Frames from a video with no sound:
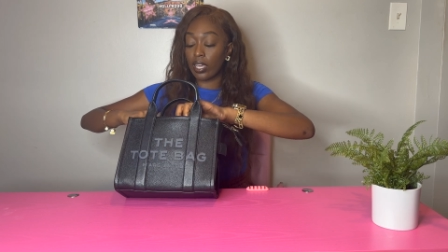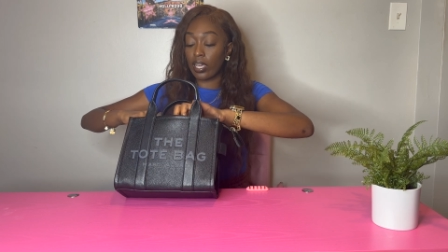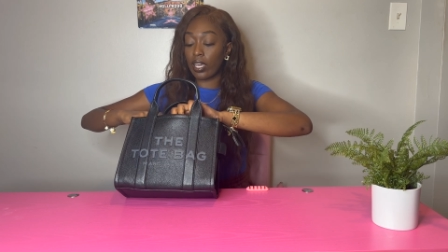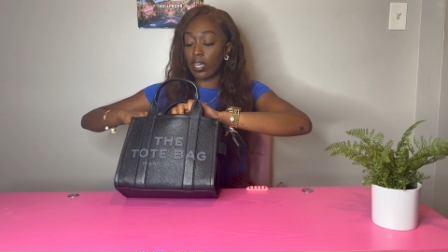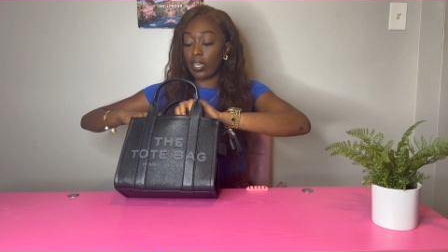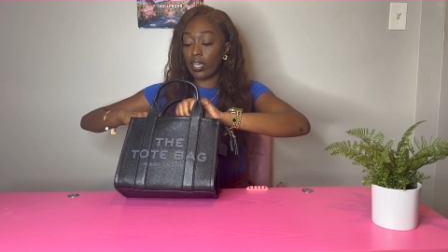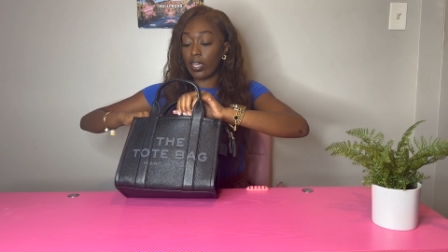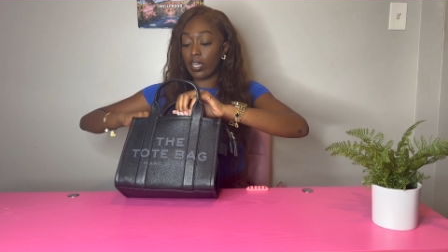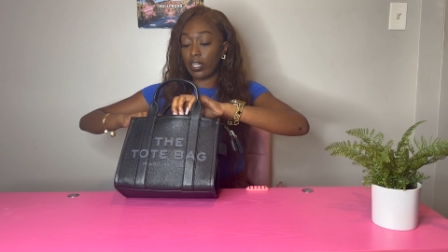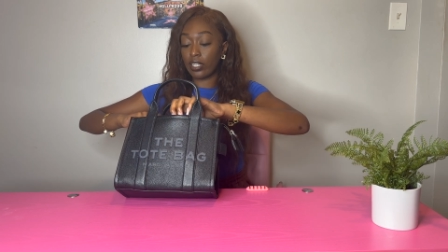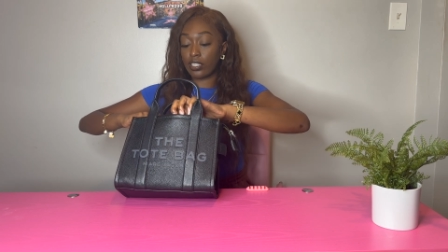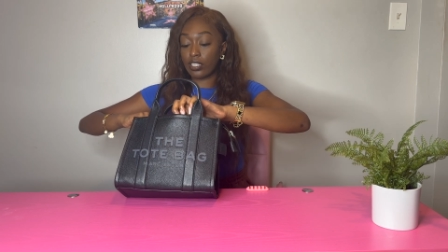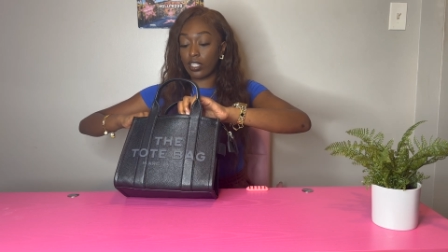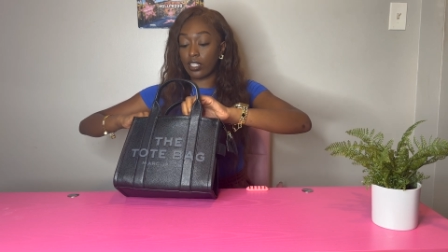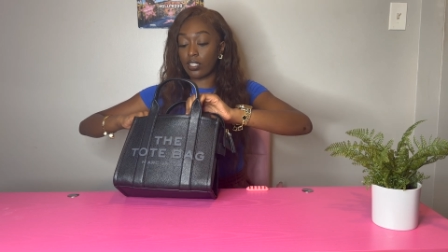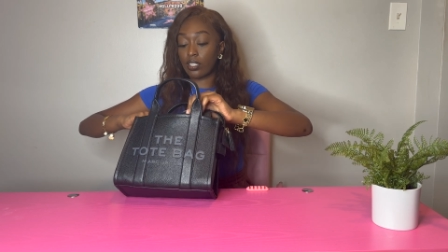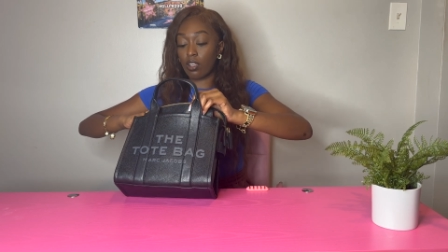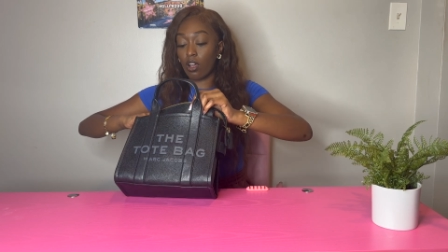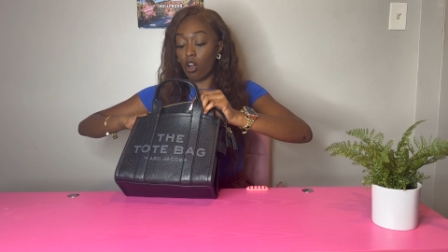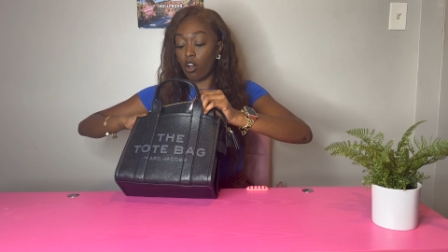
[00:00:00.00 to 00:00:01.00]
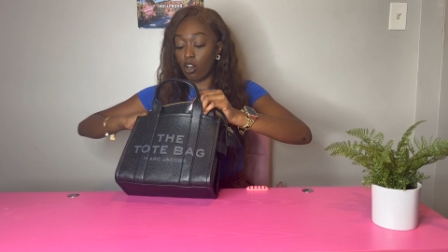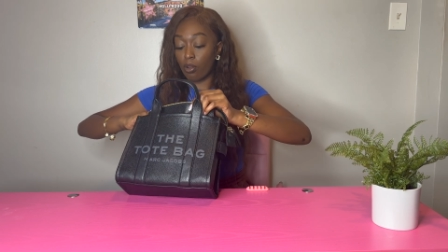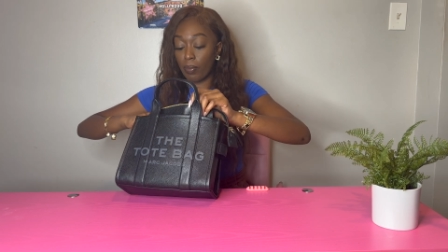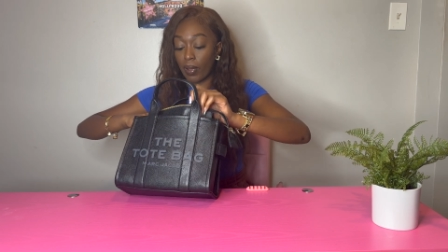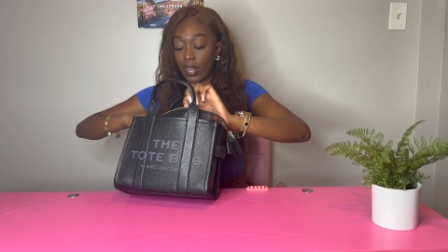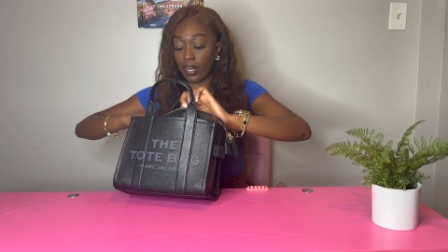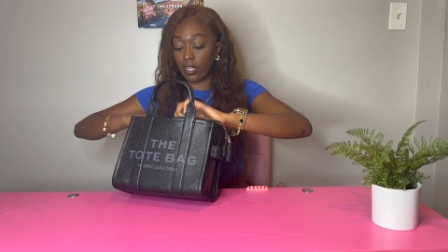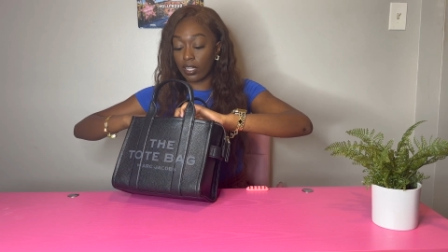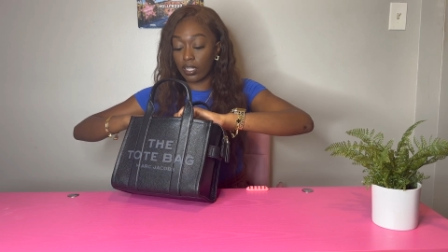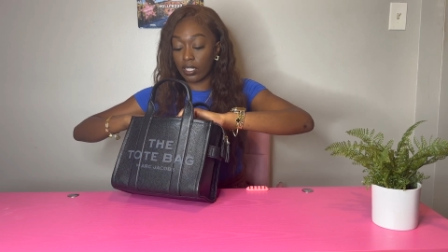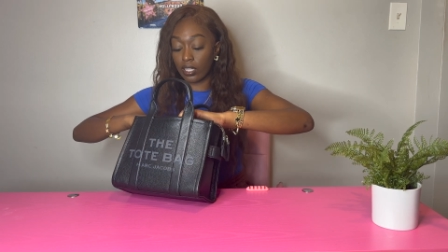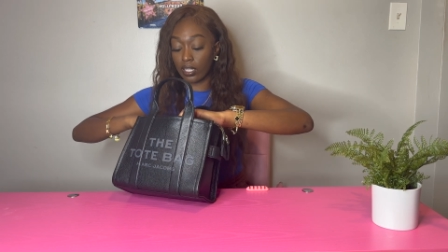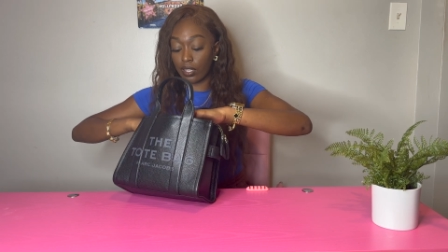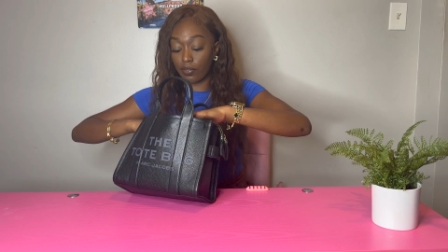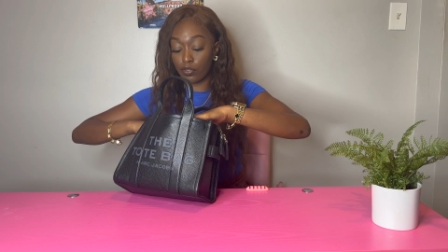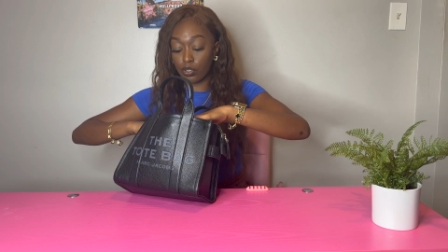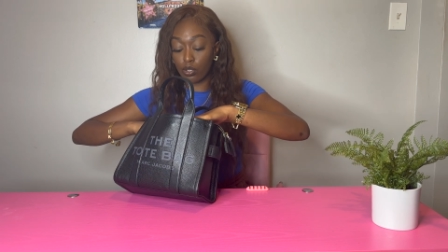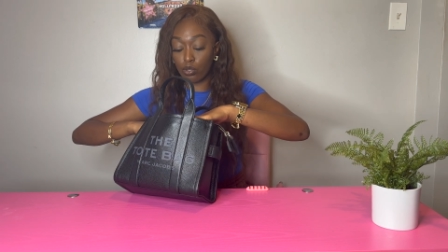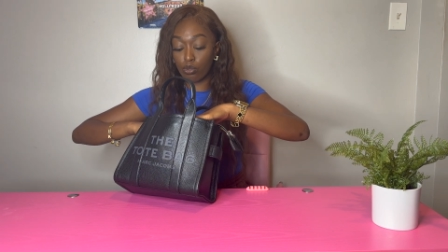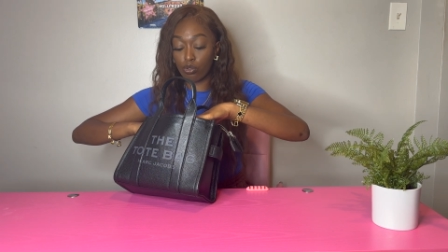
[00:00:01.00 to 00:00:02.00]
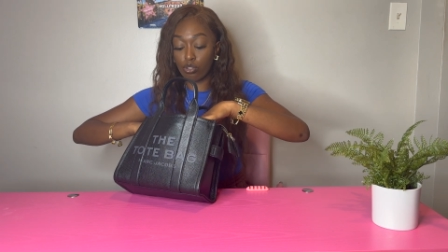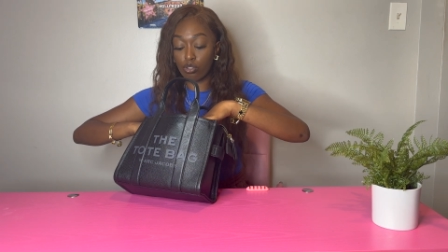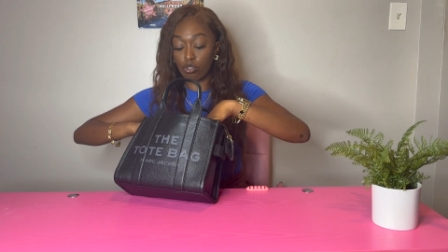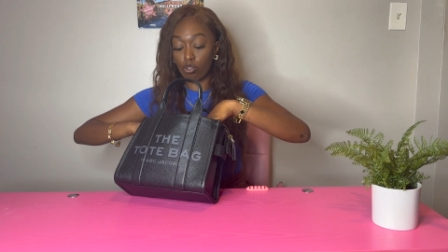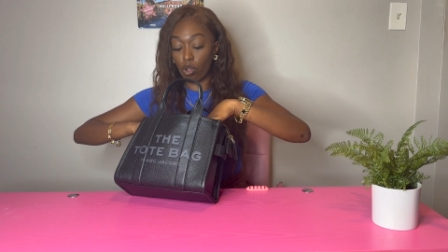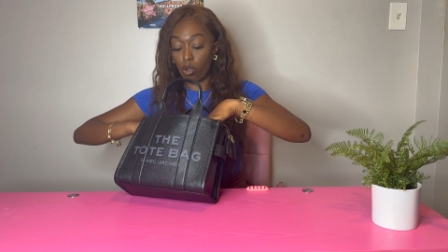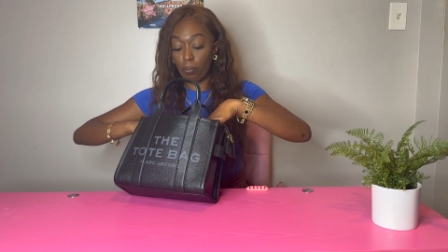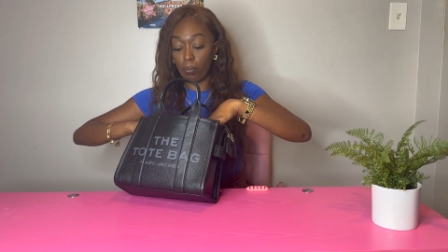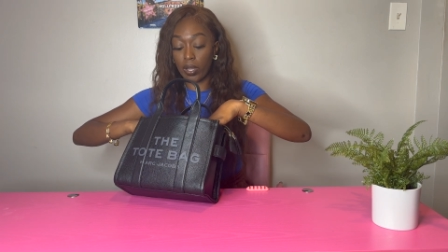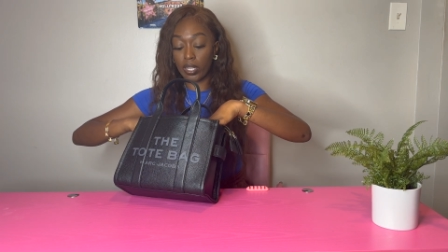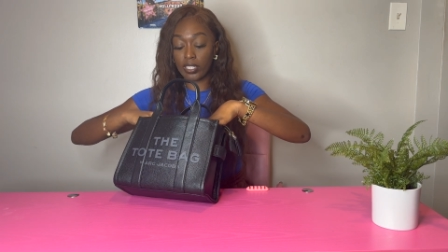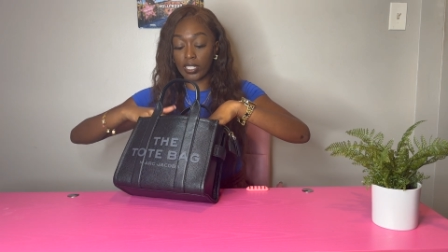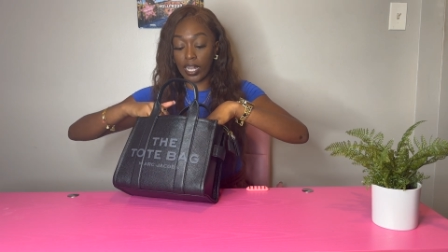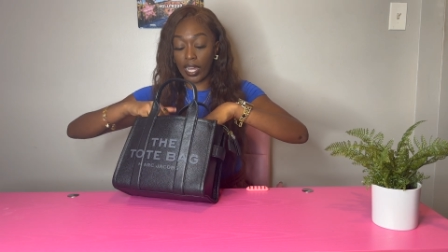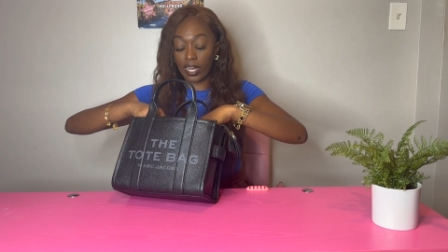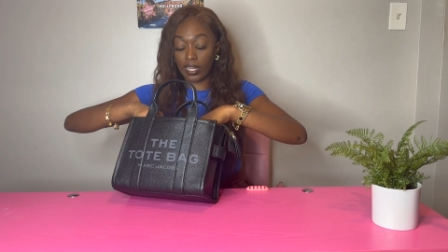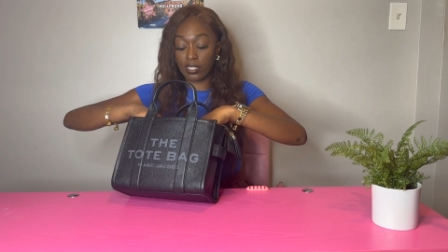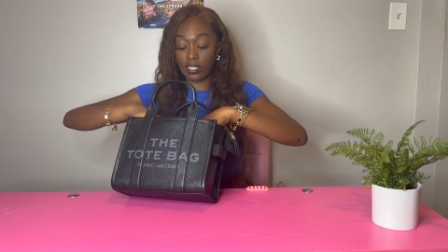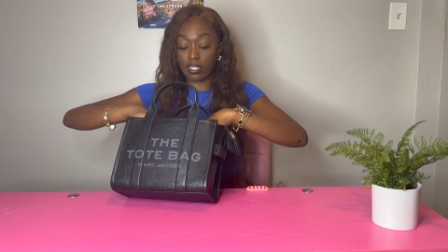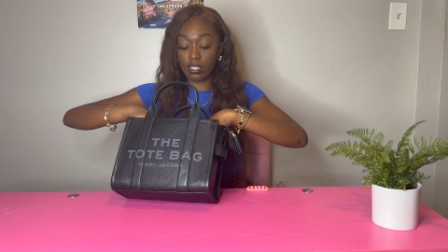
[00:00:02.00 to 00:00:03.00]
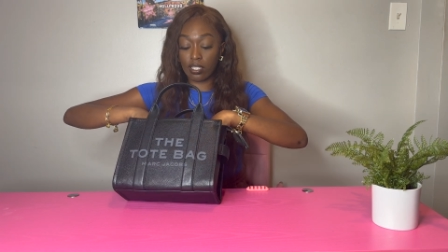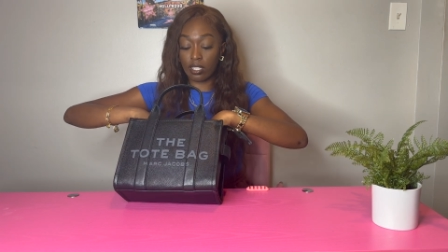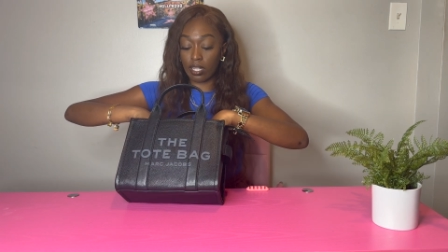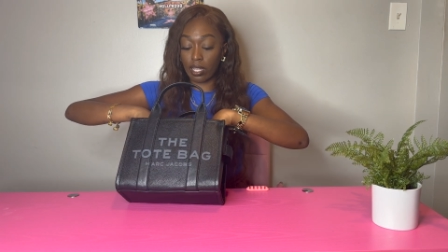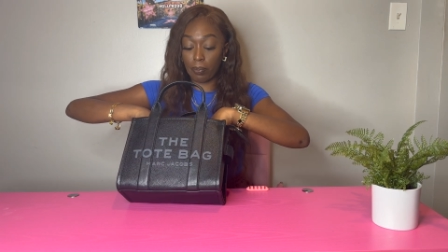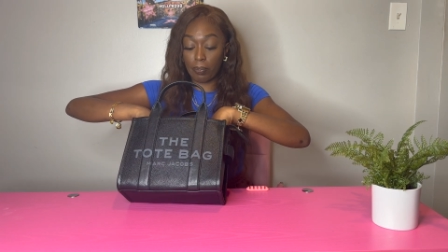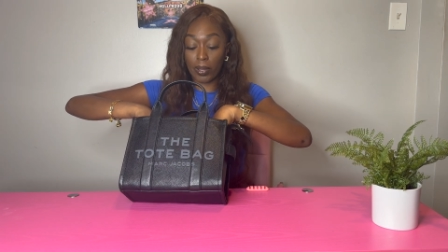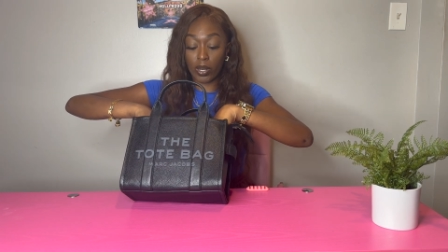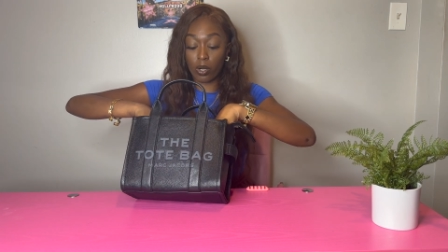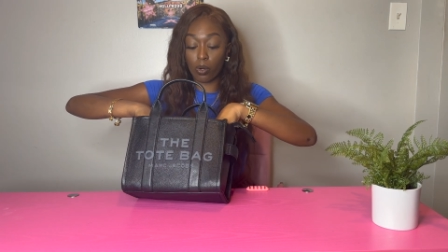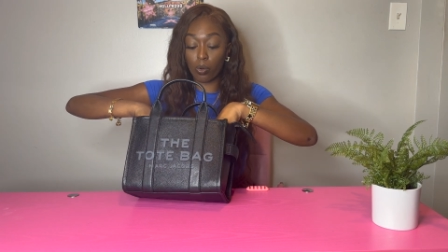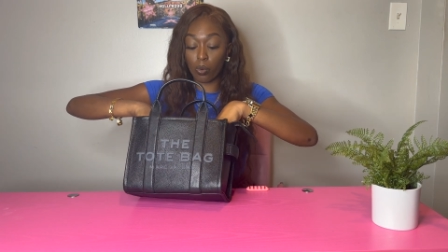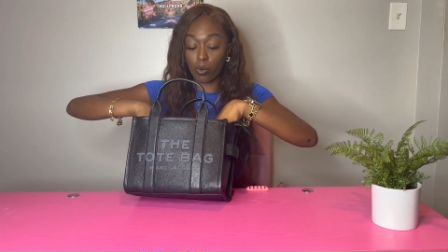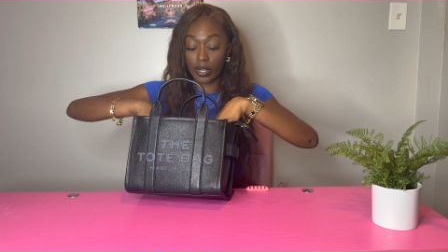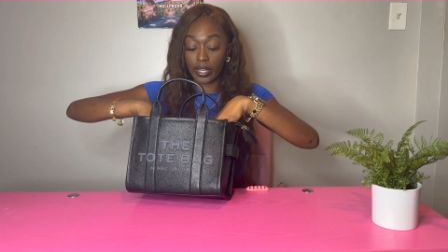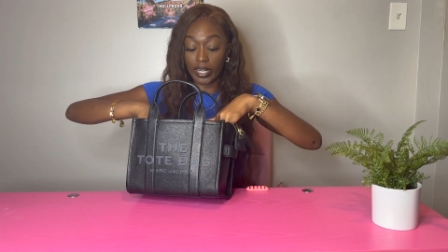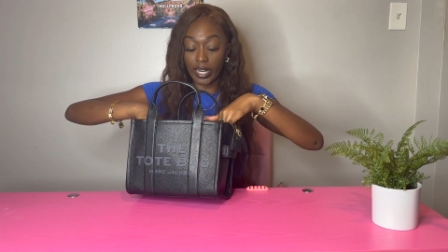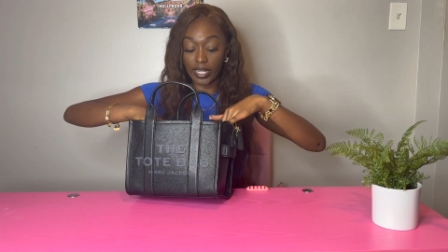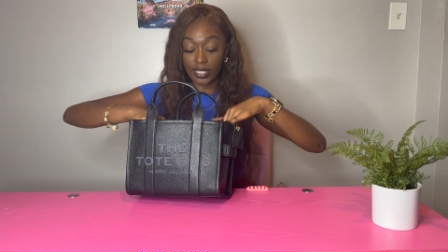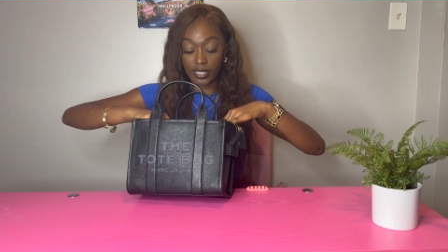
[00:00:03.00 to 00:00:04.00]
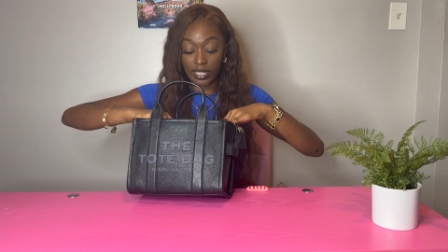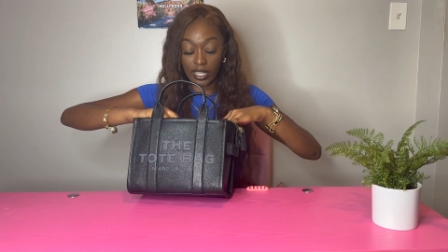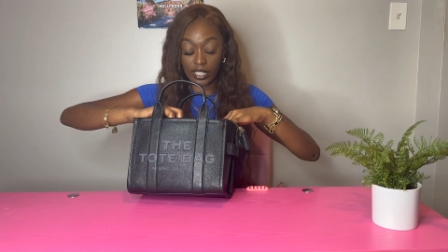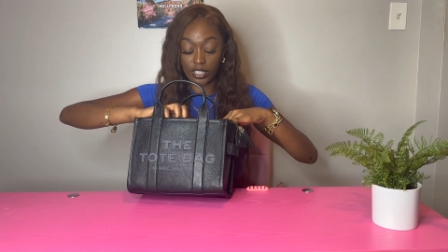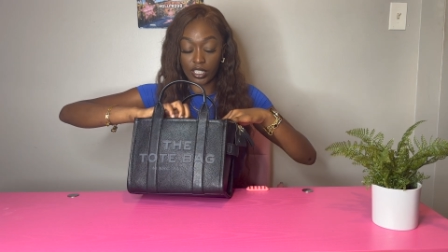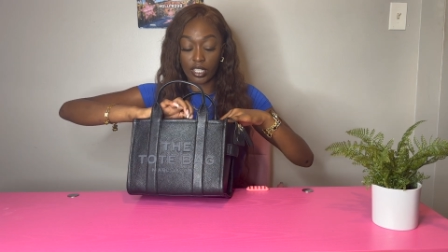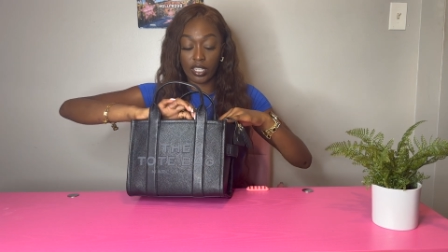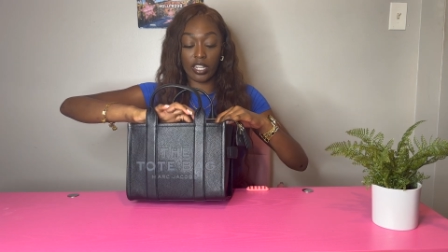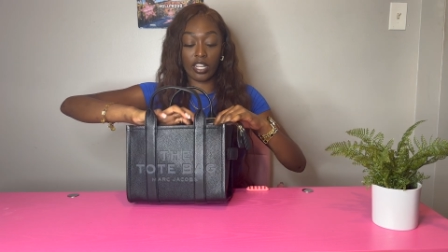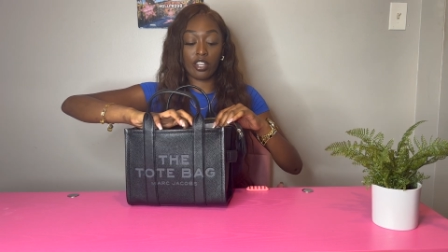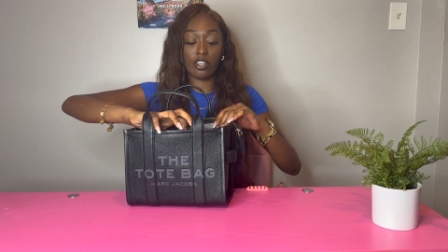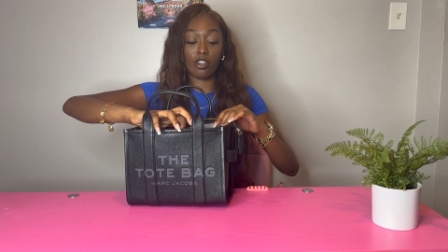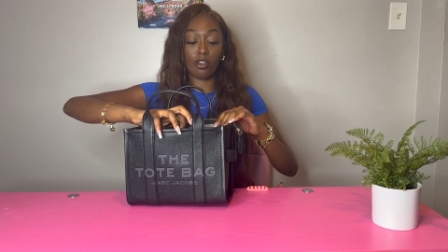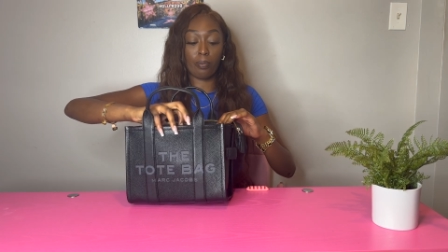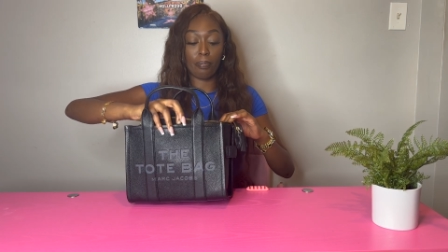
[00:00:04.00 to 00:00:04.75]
It just automatically gives you so much access to like better organization in your